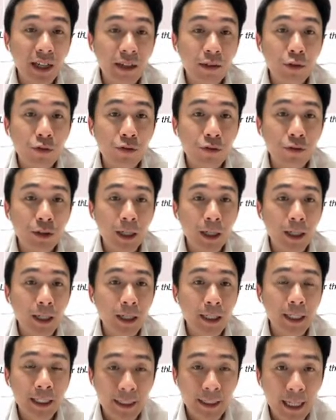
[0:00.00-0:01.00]
with uh,
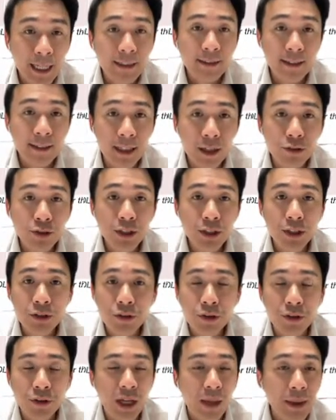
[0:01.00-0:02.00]
index
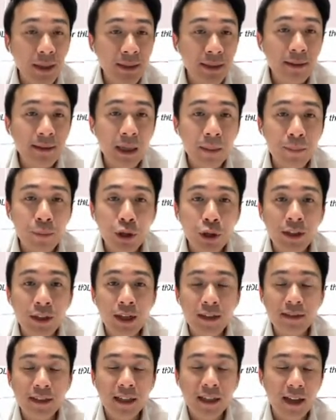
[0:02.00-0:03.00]
DLCs on the MSCI Singapore
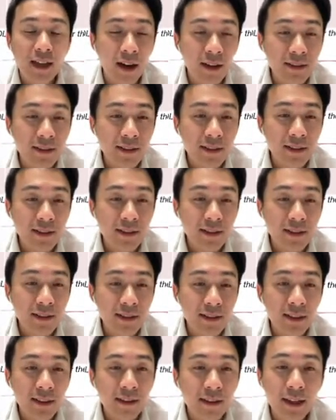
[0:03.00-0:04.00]
Index and the Hang
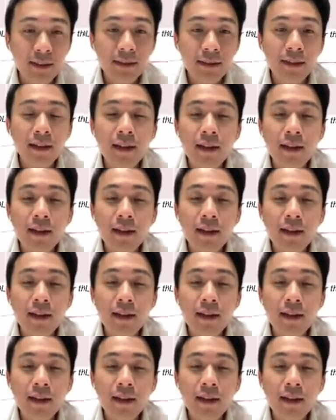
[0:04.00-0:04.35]
Seng Index.